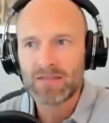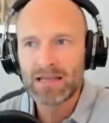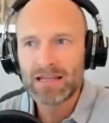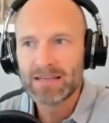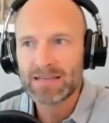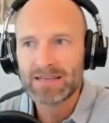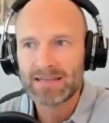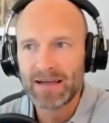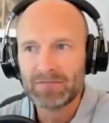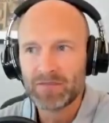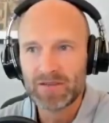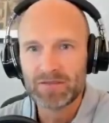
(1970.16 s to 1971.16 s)
can
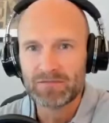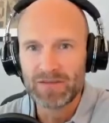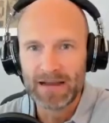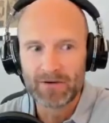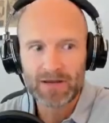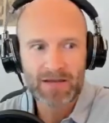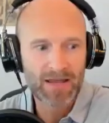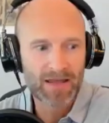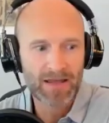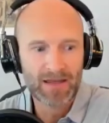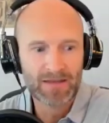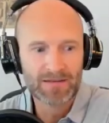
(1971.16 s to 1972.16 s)
definitely vary.
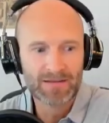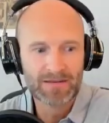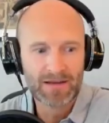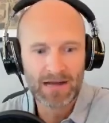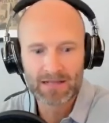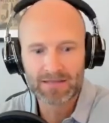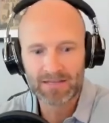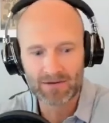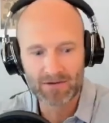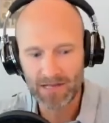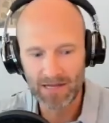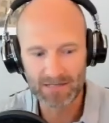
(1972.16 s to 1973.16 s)
And I tell
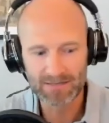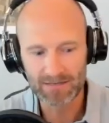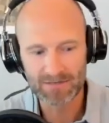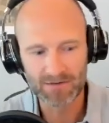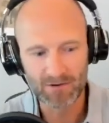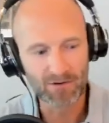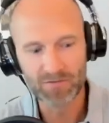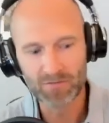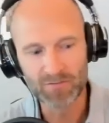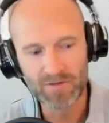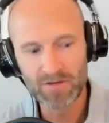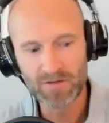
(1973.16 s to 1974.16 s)
clients as they're going
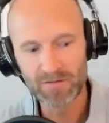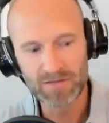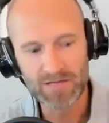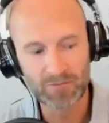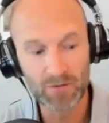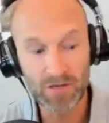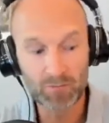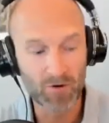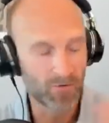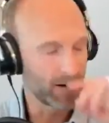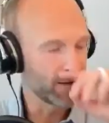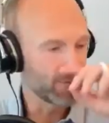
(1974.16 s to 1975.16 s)
through the 10-week
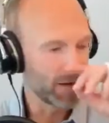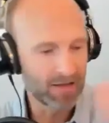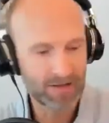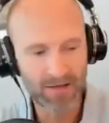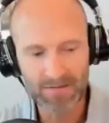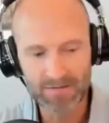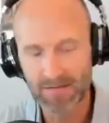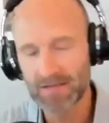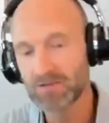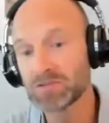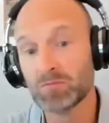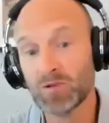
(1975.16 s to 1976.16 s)
program, I say,
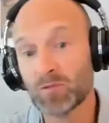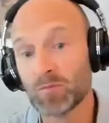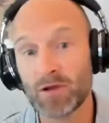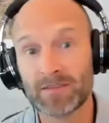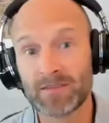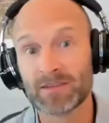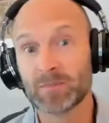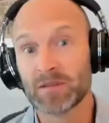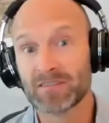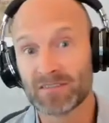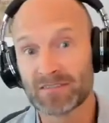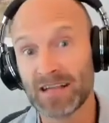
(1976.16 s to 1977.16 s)
here's the blueprint that's
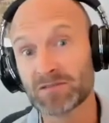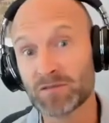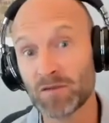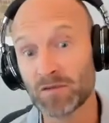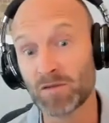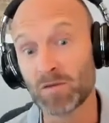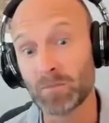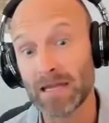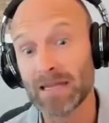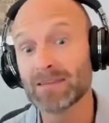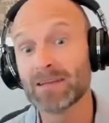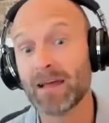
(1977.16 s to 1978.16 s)
been successful for
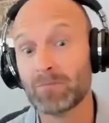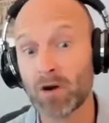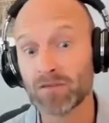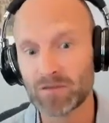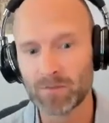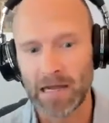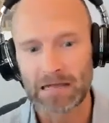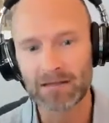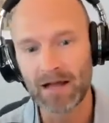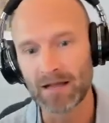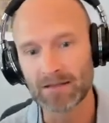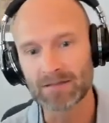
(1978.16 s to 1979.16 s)
me and most of my
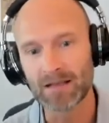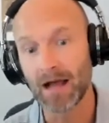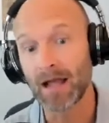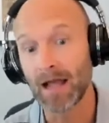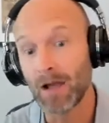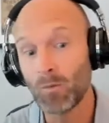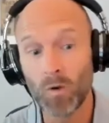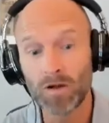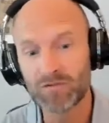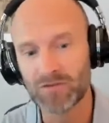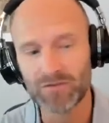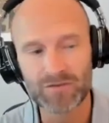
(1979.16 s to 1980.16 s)
clients. I
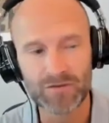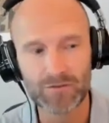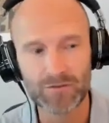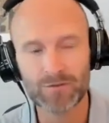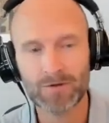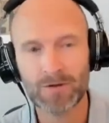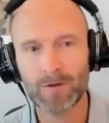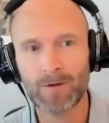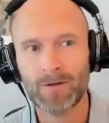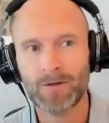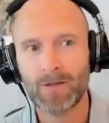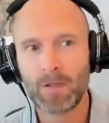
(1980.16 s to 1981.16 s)
want you to
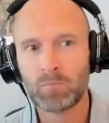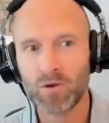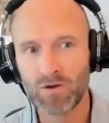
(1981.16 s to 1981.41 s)
put